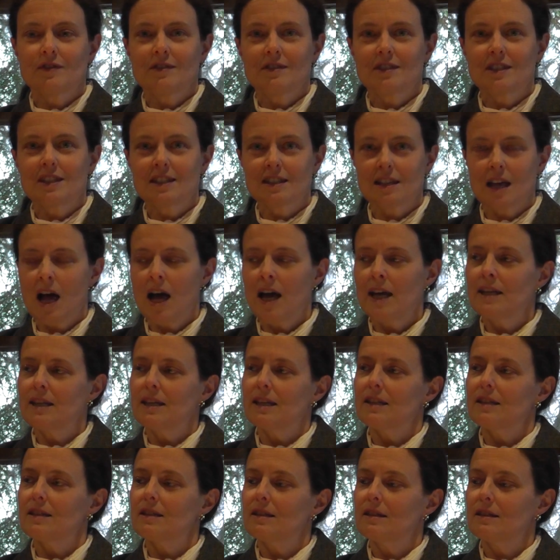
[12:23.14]

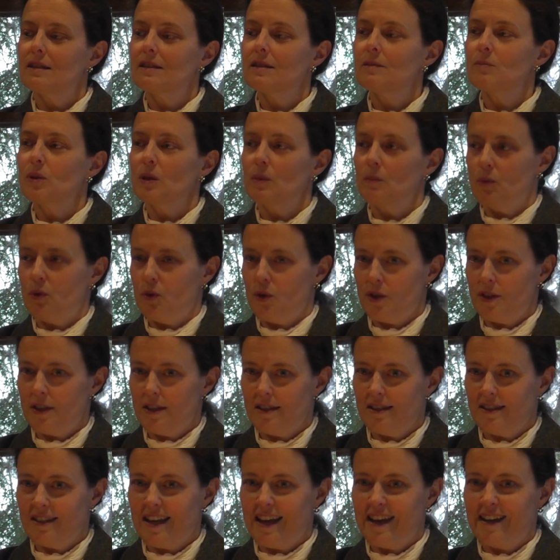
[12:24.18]
decided to be more
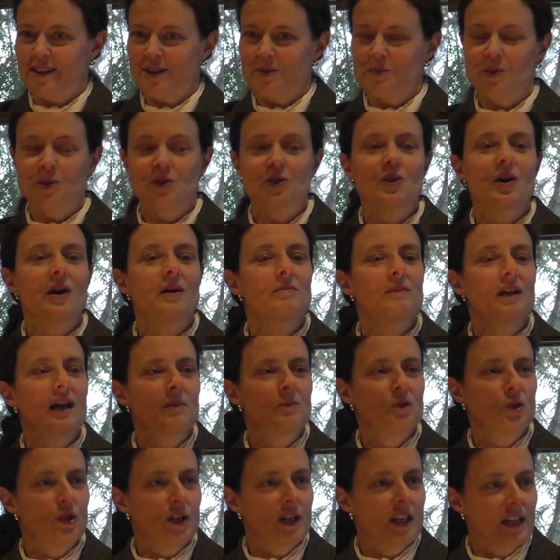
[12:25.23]
sustainable. So
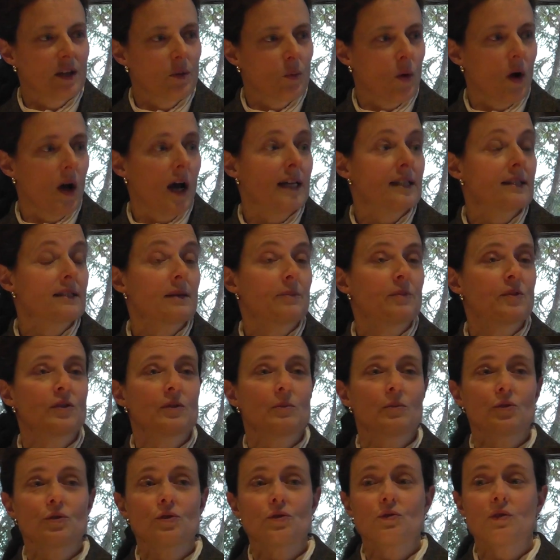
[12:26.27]
I'm looking at why. Some of
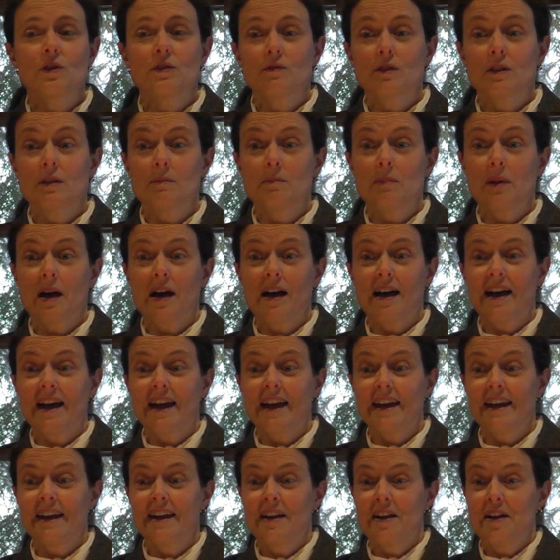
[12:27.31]
them are driven
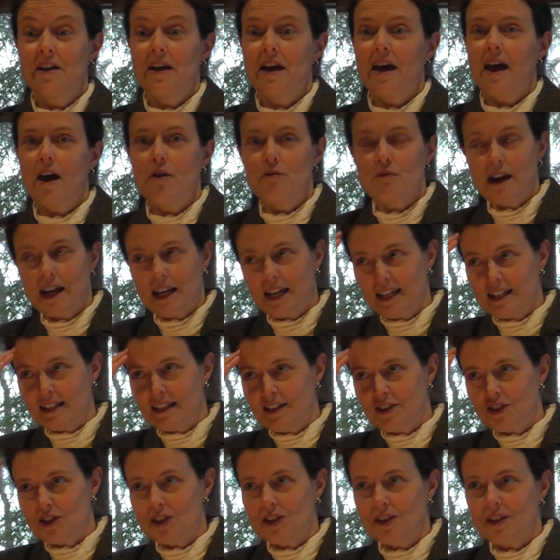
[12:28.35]
by a
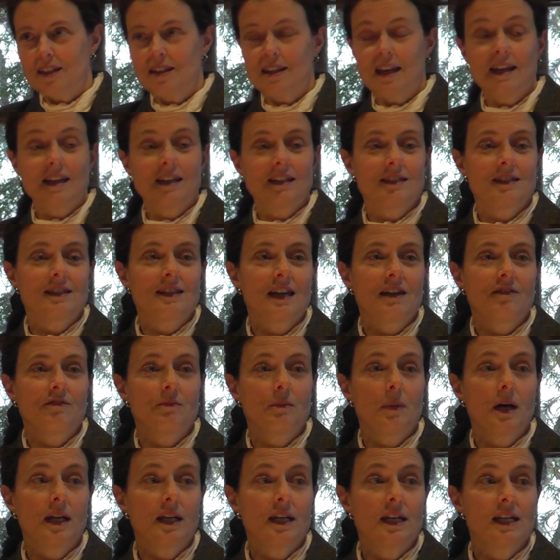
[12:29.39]
recognition that they can save
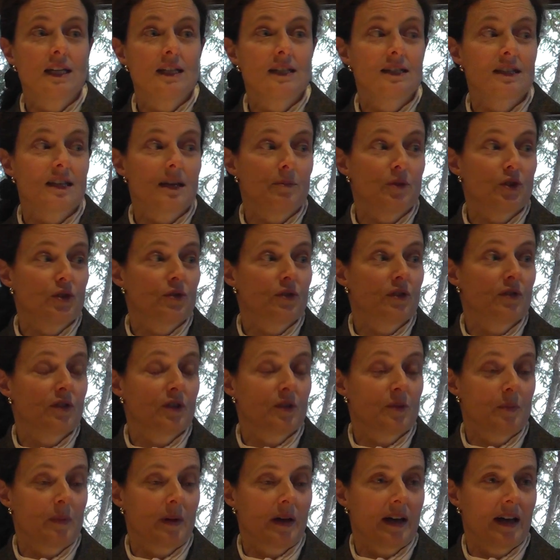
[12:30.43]
money. Some are
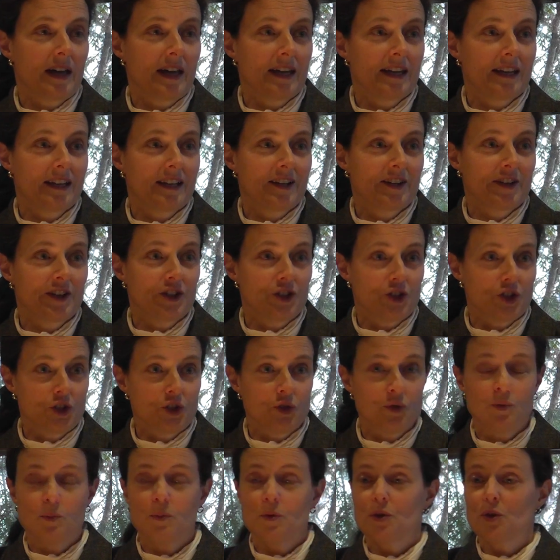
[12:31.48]
driven by
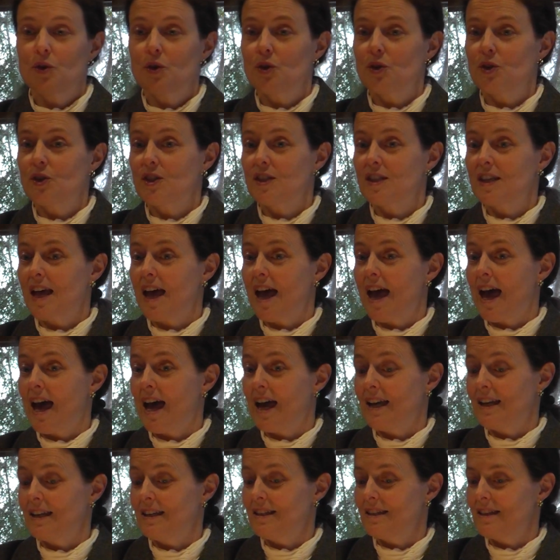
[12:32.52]
consumers
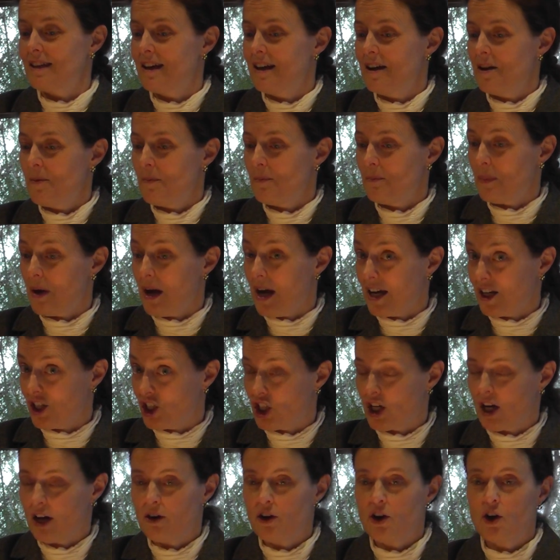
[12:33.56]
and by
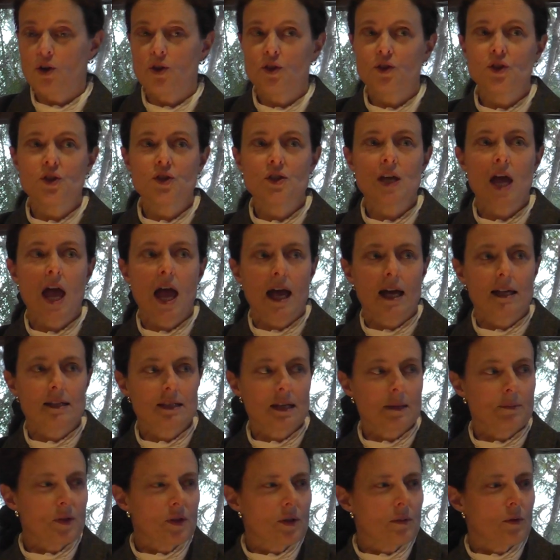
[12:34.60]
shareholders. And
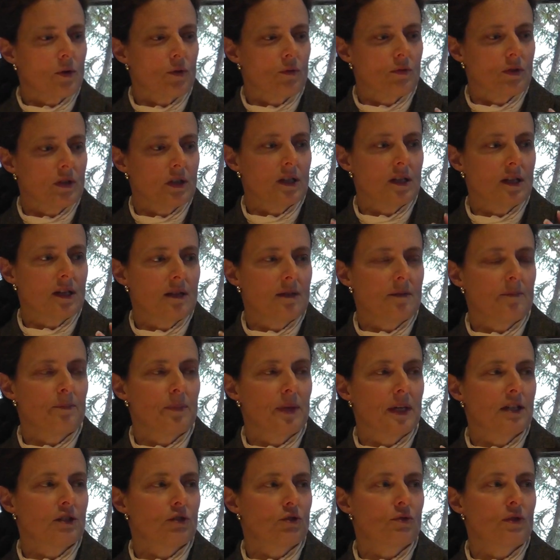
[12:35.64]
some of them are really
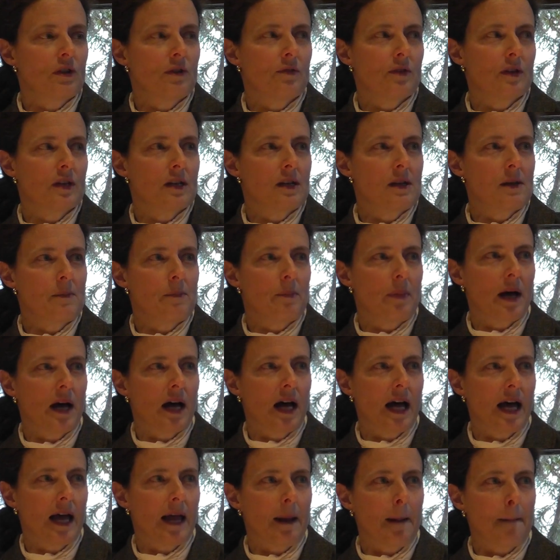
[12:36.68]
being driven
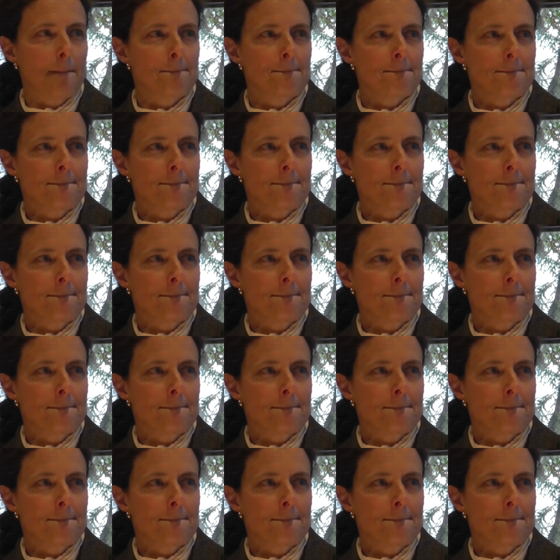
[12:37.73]
by